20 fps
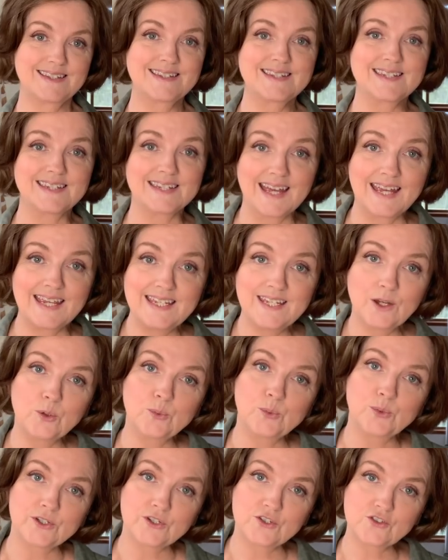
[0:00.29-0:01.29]
Today I
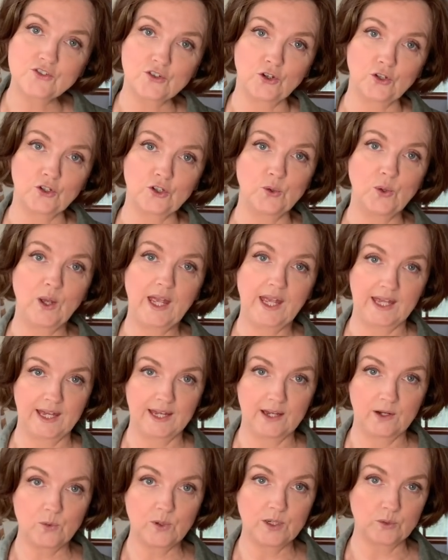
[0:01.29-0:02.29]
want to show you
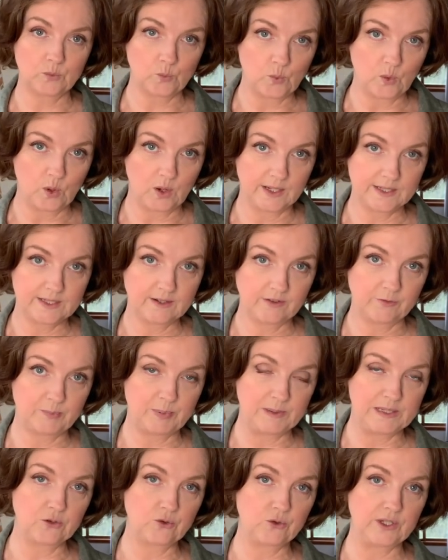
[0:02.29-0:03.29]
how and why I've
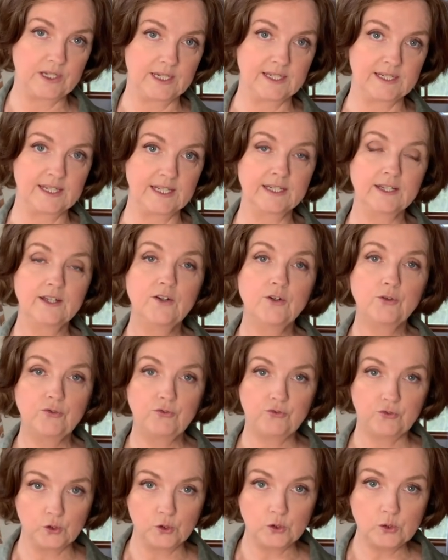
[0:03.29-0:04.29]
been creating
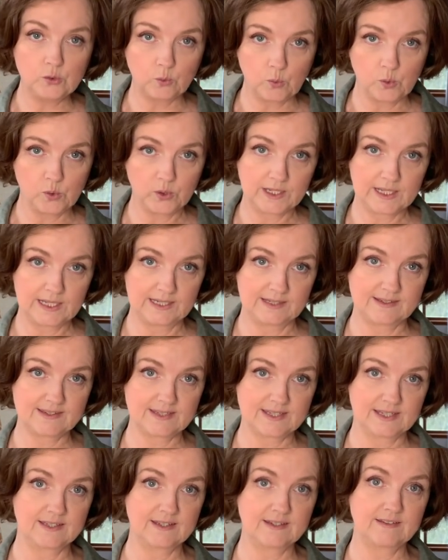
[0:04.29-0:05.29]
full watercolour
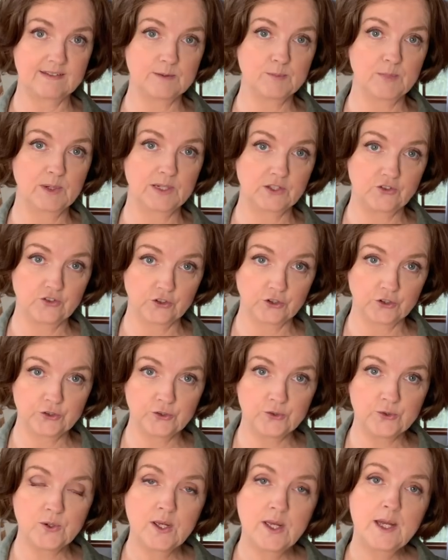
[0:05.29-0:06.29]
studies in my
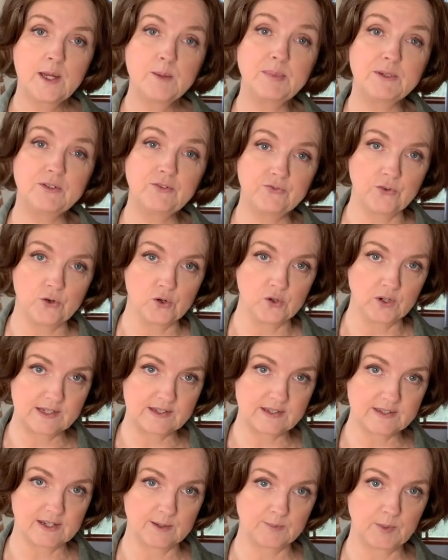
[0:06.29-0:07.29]
journal before I
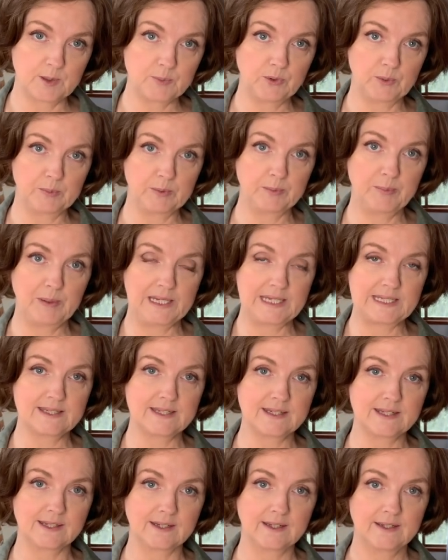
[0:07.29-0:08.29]
start my proper
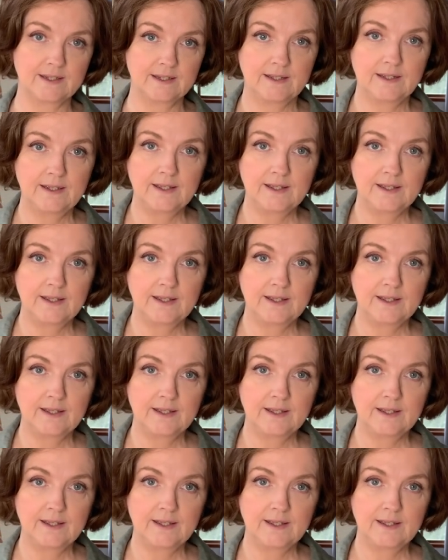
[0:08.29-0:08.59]
painting.